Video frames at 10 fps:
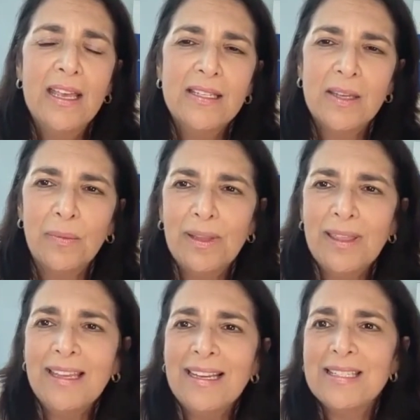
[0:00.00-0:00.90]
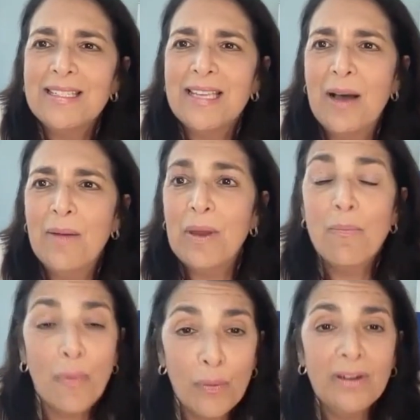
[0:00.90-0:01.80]
So we think it's
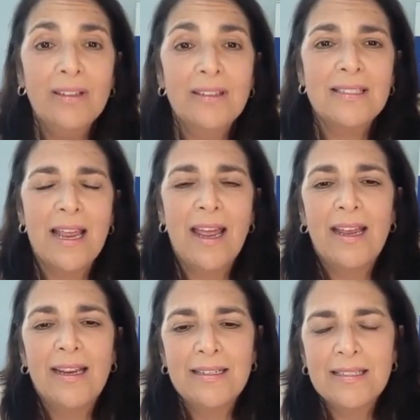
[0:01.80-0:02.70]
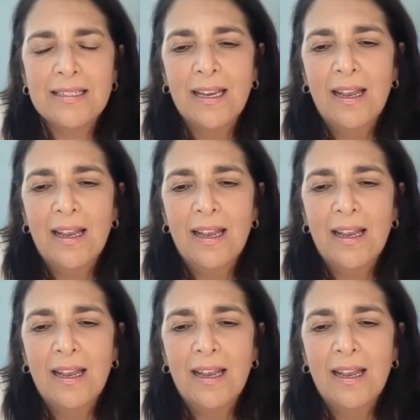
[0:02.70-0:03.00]
important and